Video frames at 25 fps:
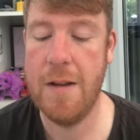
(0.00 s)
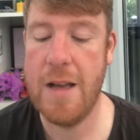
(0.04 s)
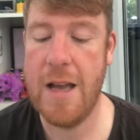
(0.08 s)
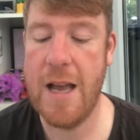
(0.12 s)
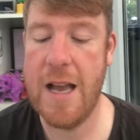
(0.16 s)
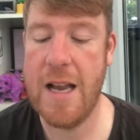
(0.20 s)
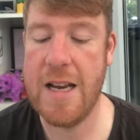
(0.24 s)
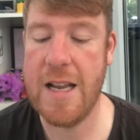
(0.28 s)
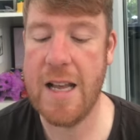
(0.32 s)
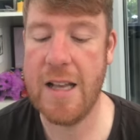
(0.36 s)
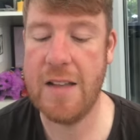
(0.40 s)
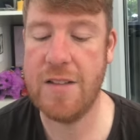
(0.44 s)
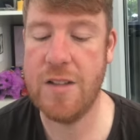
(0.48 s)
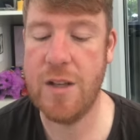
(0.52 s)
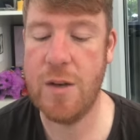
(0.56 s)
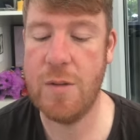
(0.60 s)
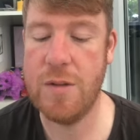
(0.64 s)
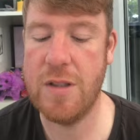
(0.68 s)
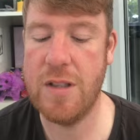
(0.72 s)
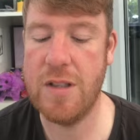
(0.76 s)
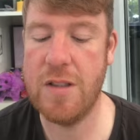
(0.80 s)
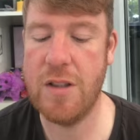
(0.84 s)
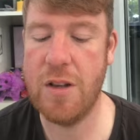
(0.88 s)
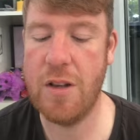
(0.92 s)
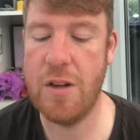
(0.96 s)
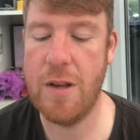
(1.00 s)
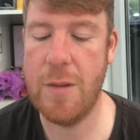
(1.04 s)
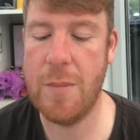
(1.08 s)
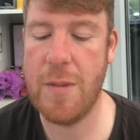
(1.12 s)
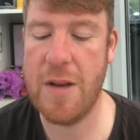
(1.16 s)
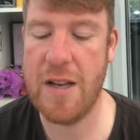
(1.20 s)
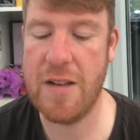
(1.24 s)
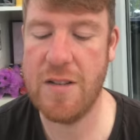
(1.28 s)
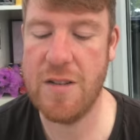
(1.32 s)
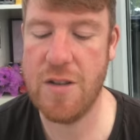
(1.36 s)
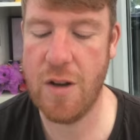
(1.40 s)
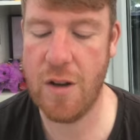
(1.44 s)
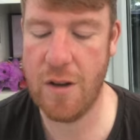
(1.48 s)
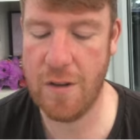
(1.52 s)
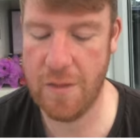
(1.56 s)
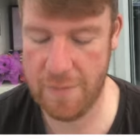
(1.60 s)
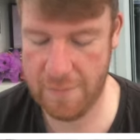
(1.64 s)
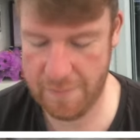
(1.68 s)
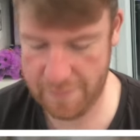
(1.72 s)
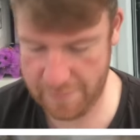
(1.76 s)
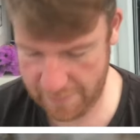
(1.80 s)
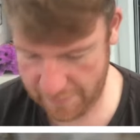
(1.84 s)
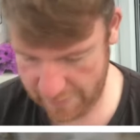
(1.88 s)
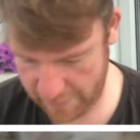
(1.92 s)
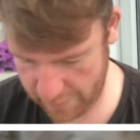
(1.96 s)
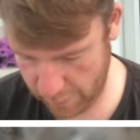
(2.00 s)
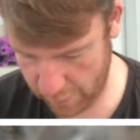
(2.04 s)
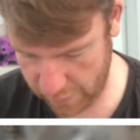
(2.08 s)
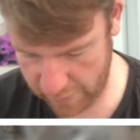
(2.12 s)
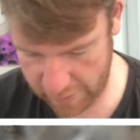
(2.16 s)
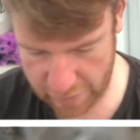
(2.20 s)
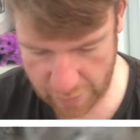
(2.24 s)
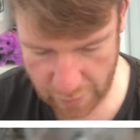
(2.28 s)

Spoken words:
Any excuse. It's got, I mean, it's not, I suppose it's